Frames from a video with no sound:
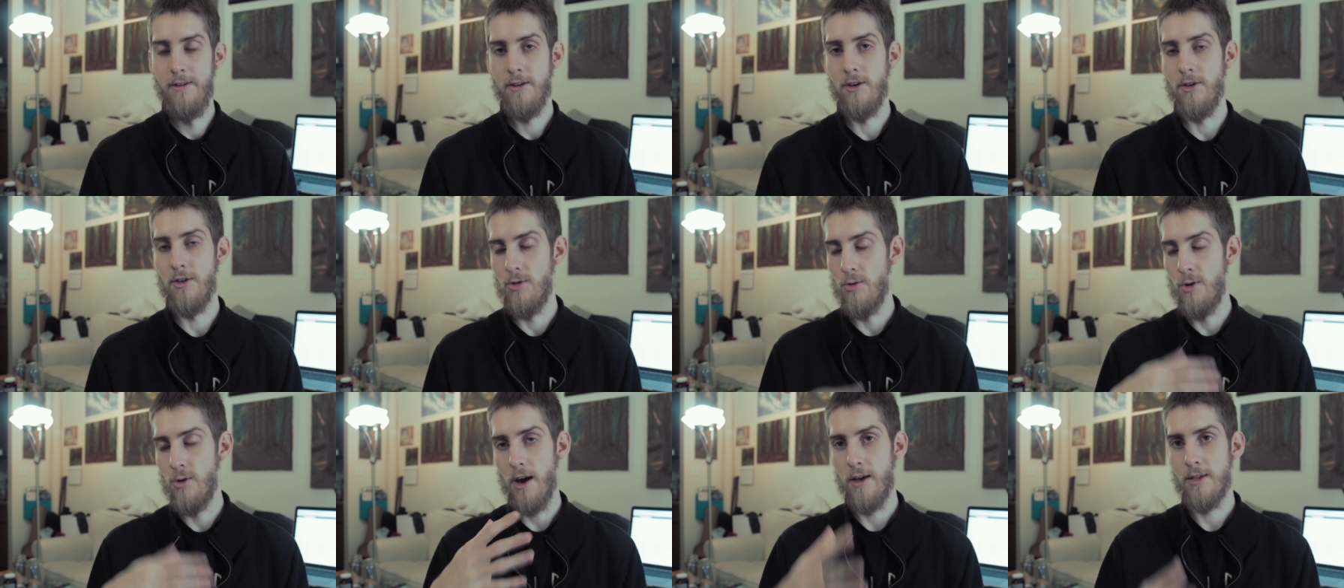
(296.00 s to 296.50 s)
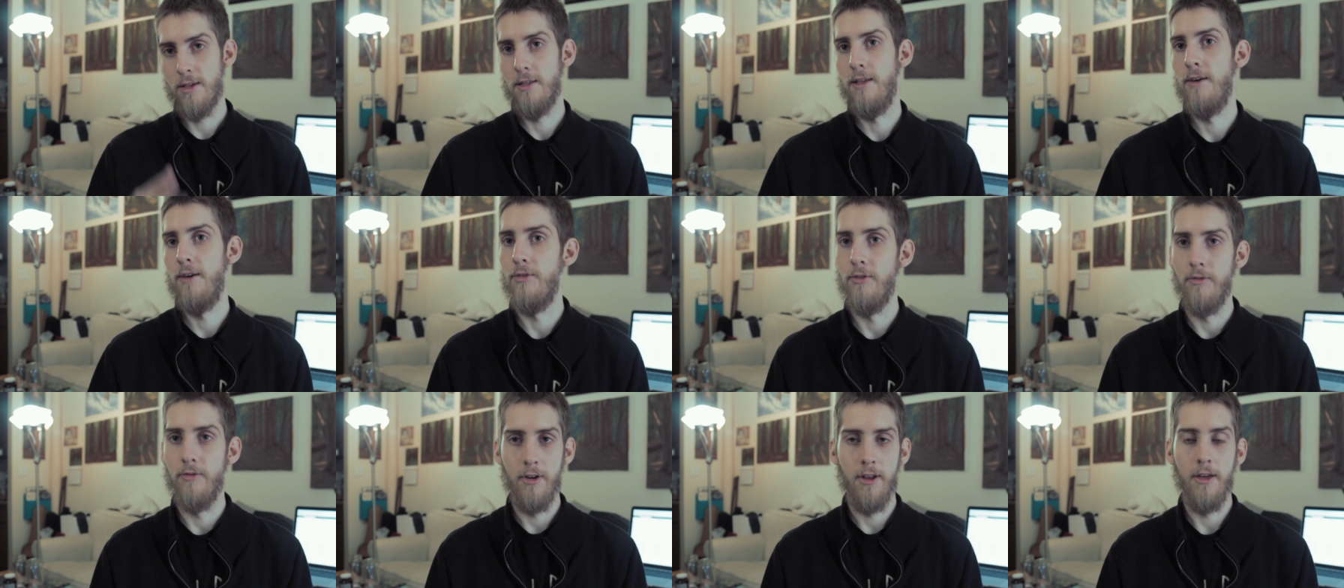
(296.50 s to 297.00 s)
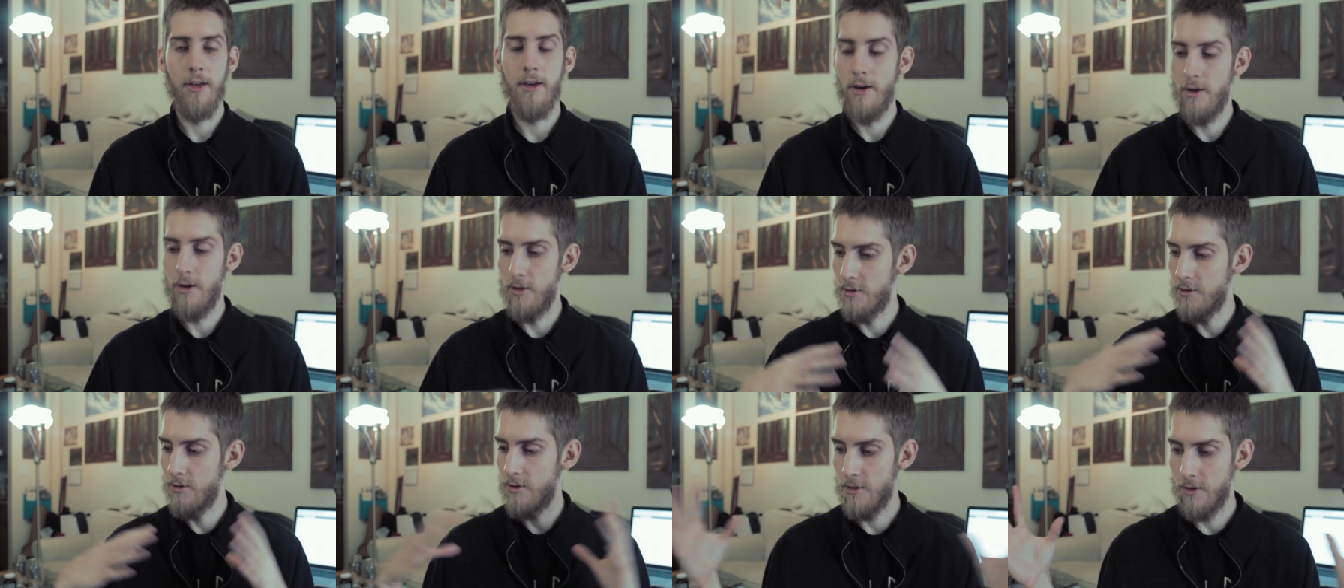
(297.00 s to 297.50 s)
Cause you guys love the
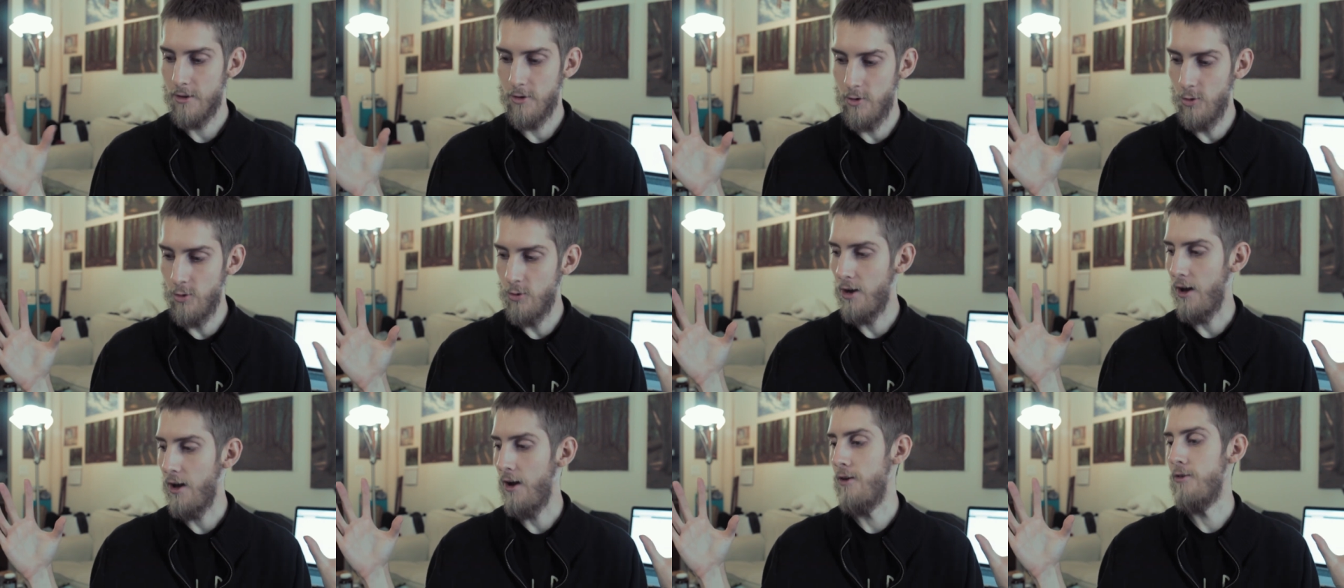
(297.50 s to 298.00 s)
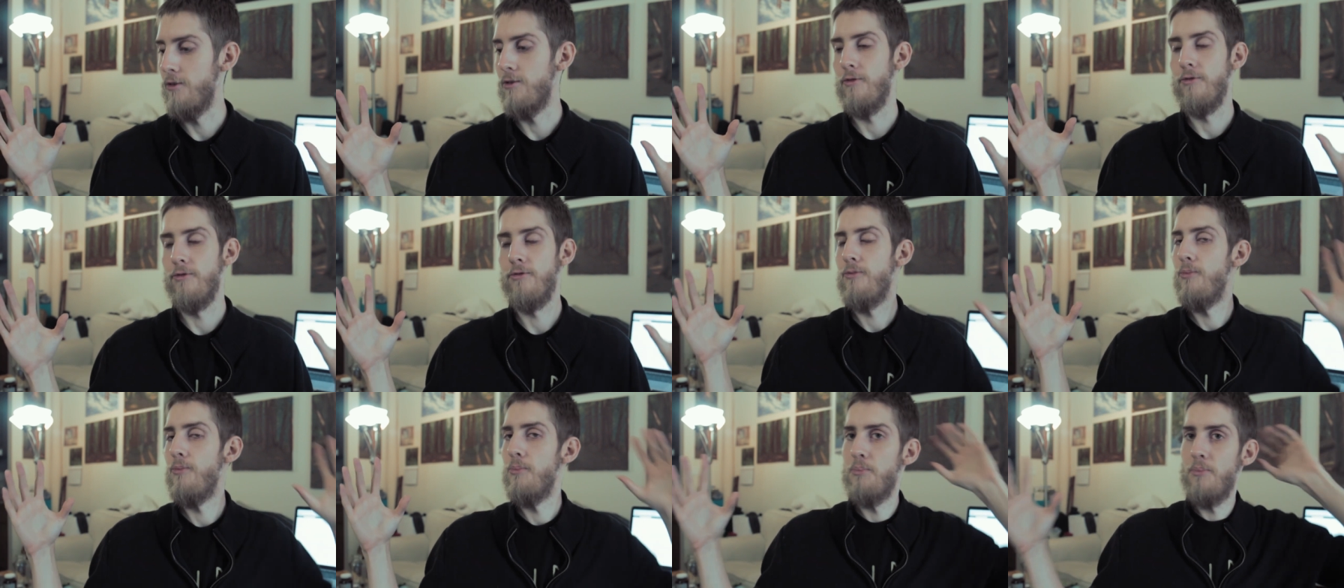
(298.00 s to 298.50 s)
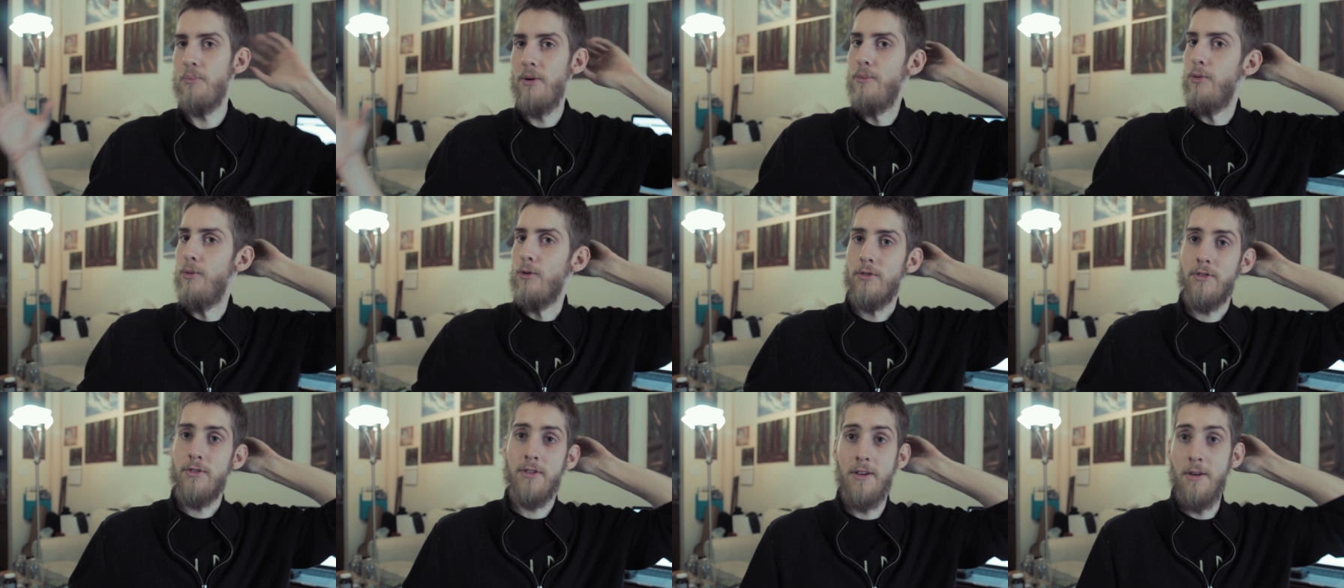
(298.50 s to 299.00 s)
videos. Who cares if
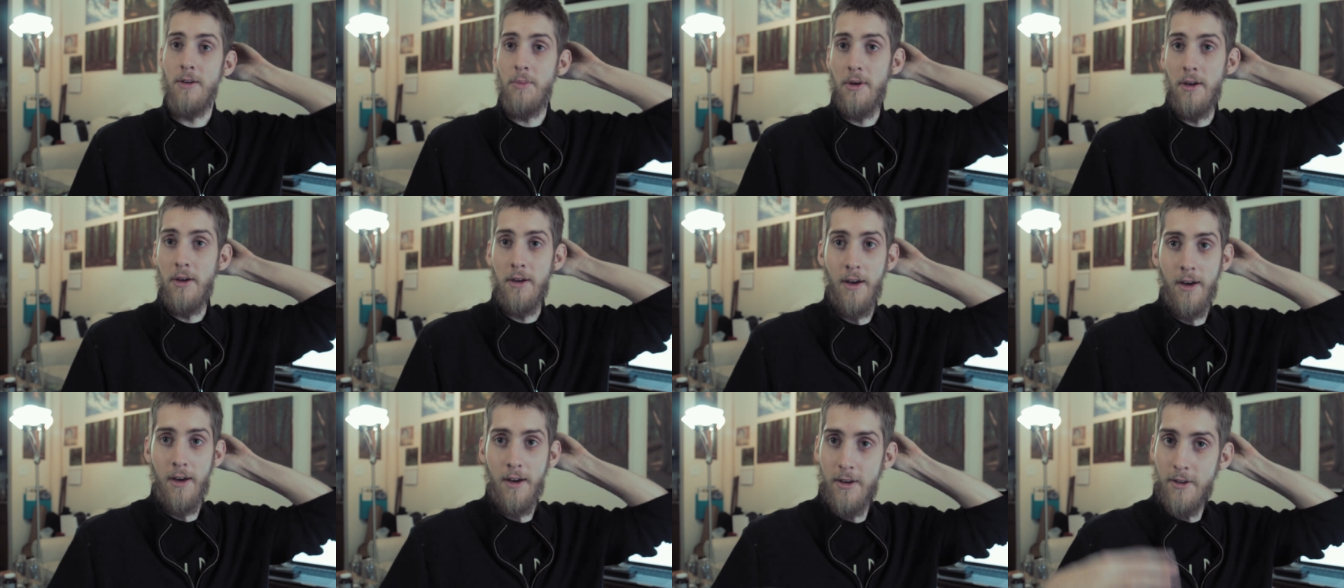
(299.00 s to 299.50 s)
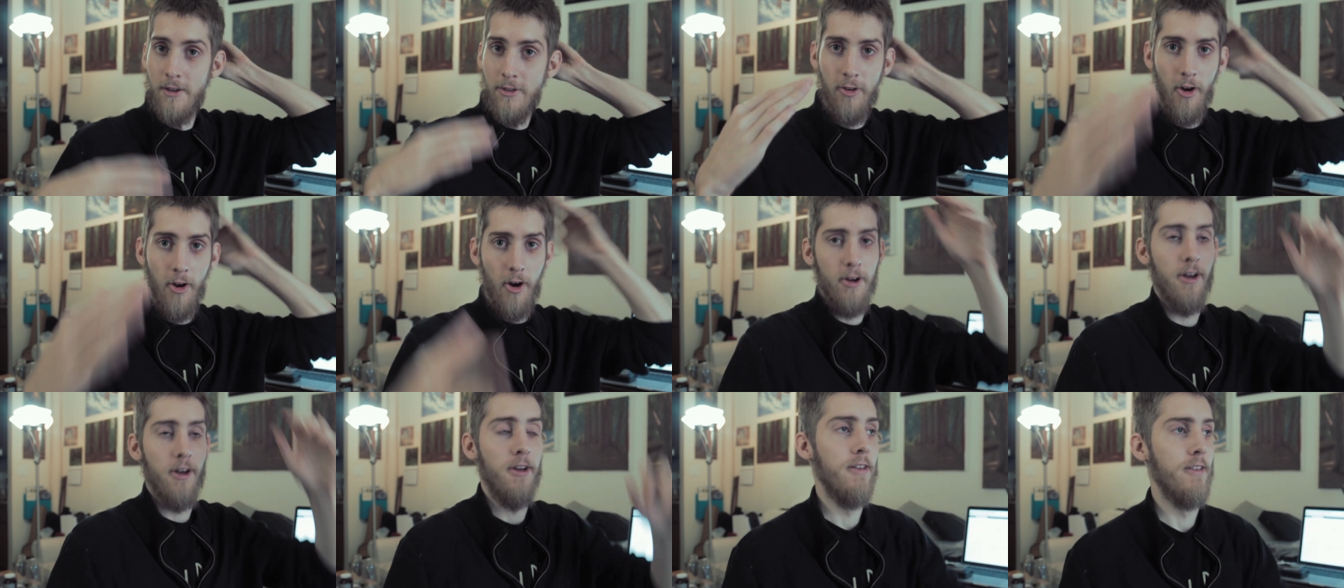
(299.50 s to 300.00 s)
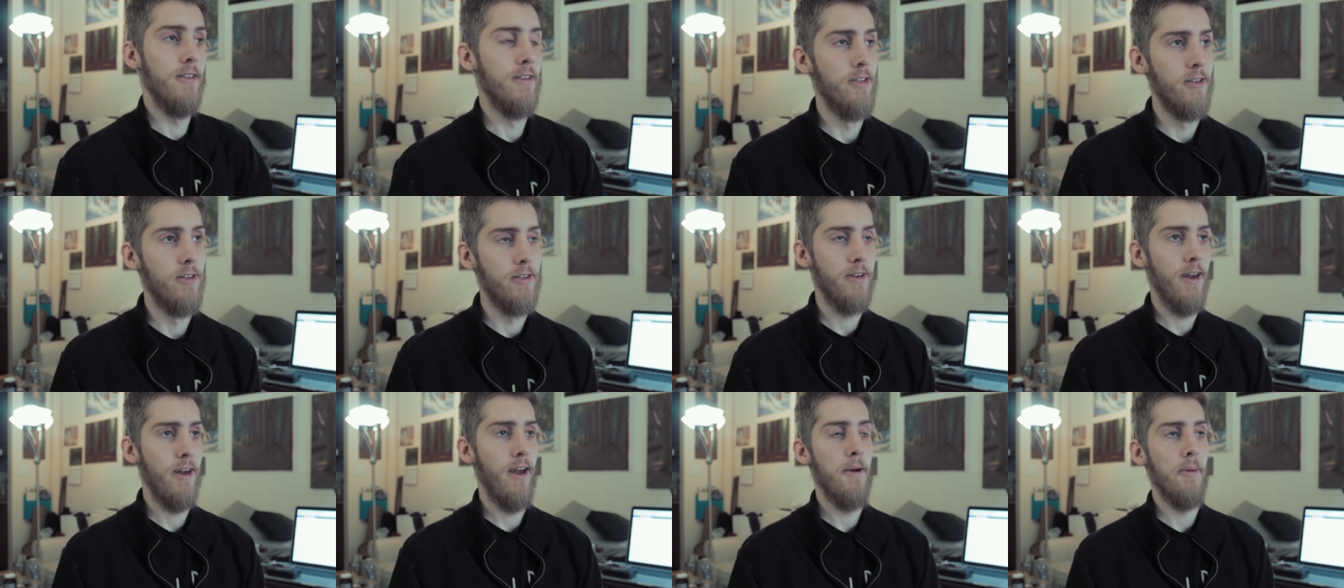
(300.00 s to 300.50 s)
people see me talking into
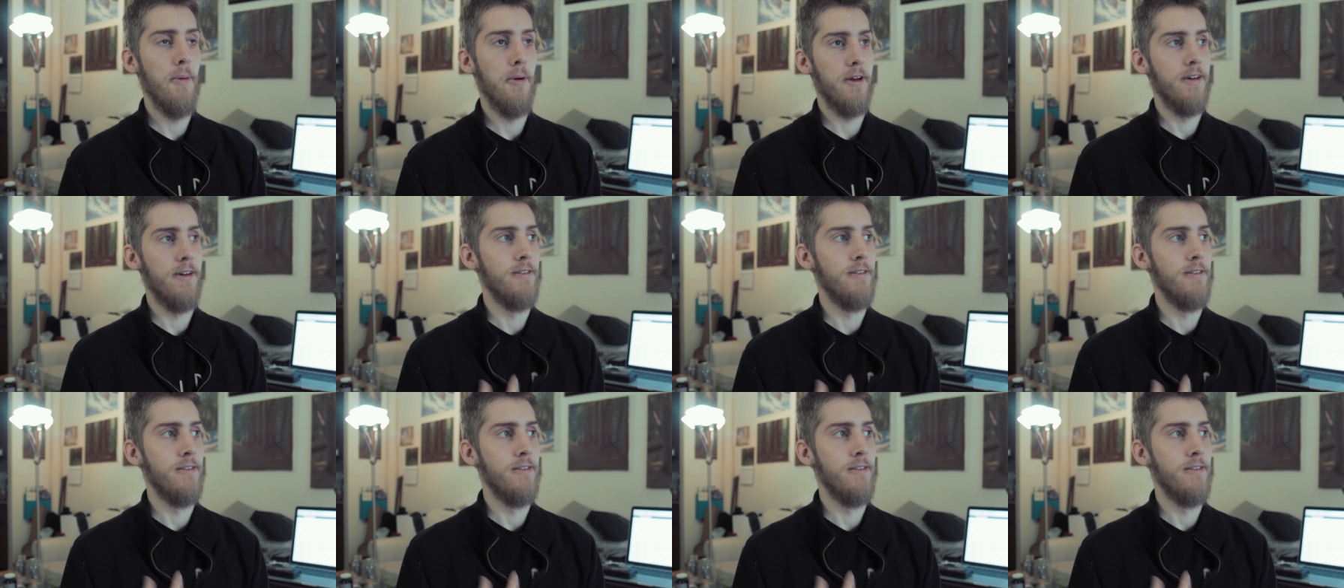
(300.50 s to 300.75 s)
this camera?